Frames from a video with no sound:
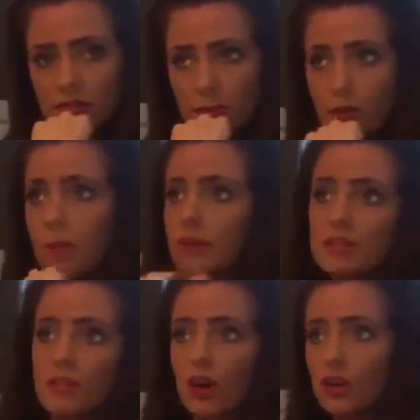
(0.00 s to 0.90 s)
Well, it must
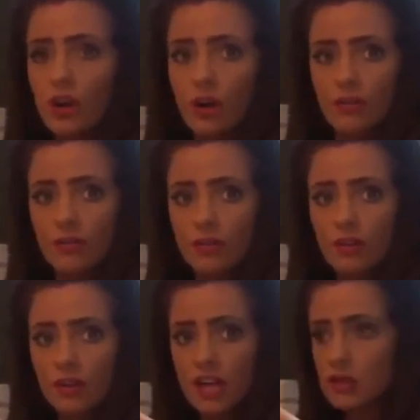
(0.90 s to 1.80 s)
have gone off.
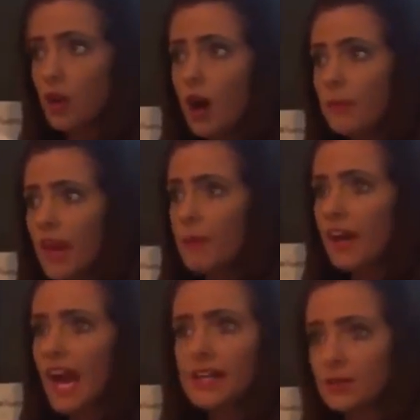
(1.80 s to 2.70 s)
That's how... why I'm getting my
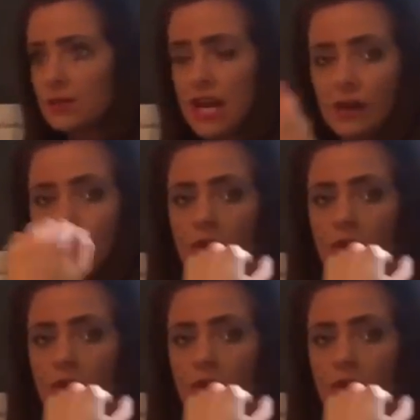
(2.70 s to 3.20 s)
candles out.